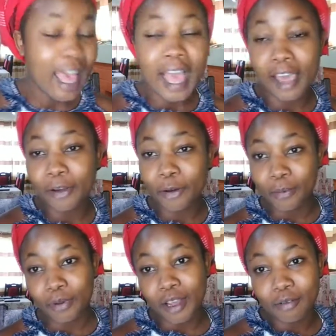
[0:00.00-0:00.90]
I hope
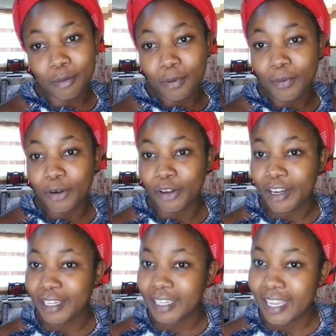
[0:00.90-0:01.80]
you have your popcorn
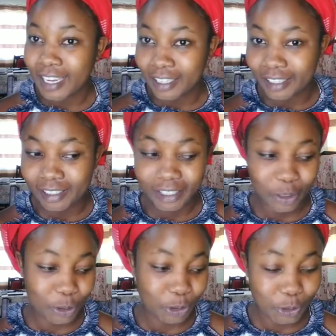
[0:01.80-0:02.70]
ready and
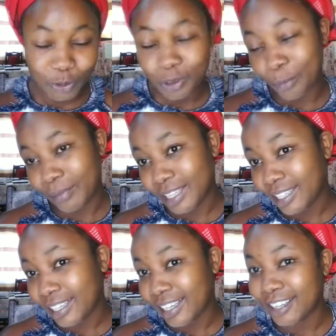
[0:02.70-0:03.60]
your juice or milk,
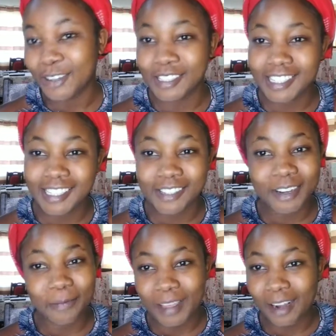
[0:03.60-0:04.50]
because this is
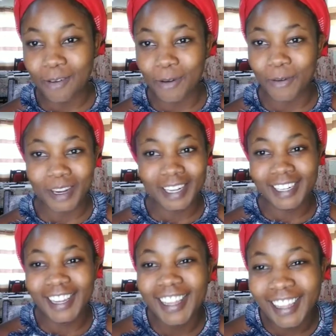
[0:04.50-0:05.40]
gonna be a long one.
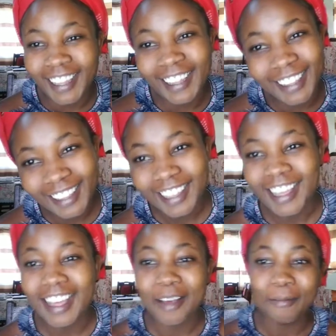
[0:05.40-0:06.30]

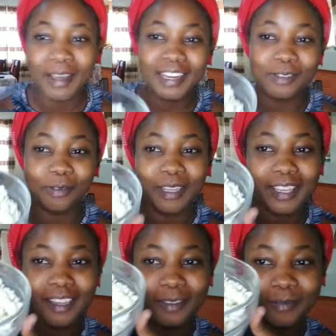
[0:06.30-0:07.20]
Mine is over here.